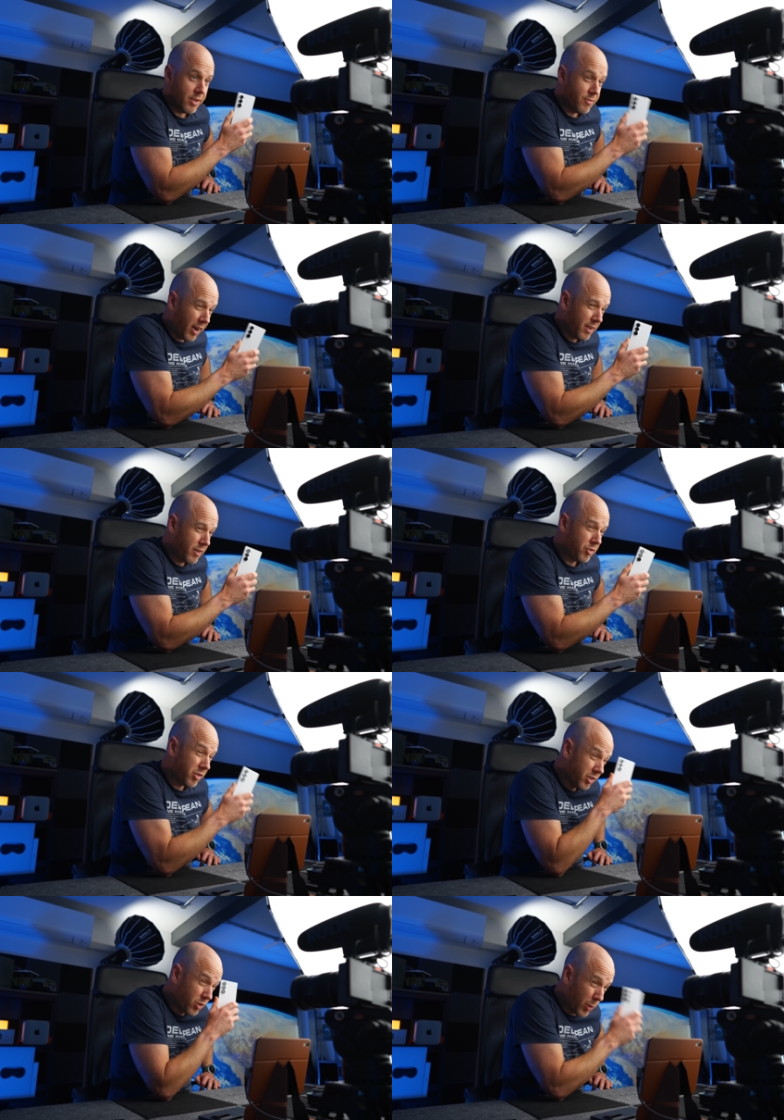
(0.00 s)
The
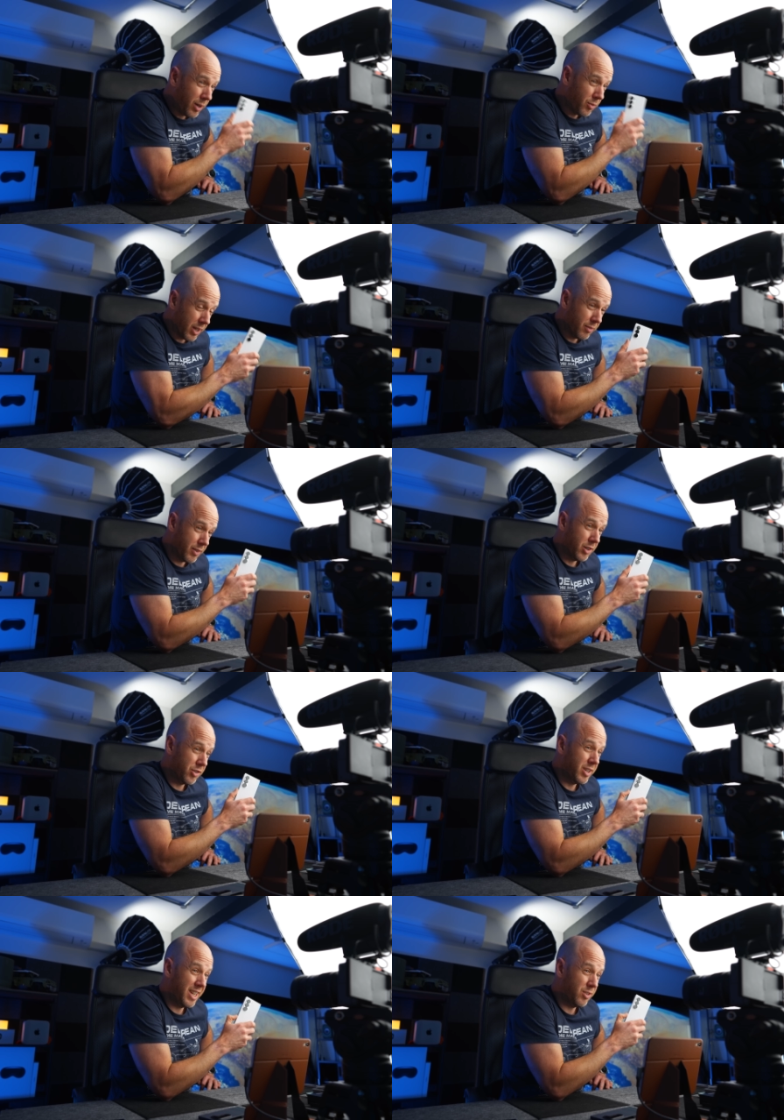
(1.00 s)
512 gig
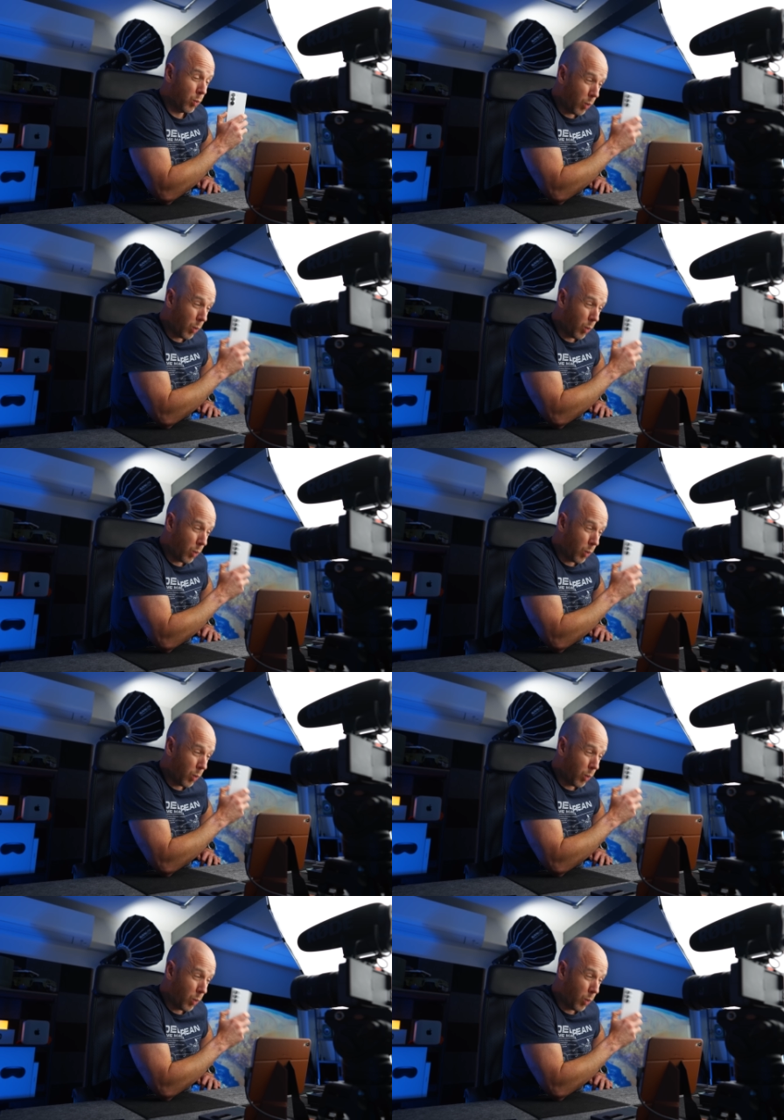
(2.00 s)
version is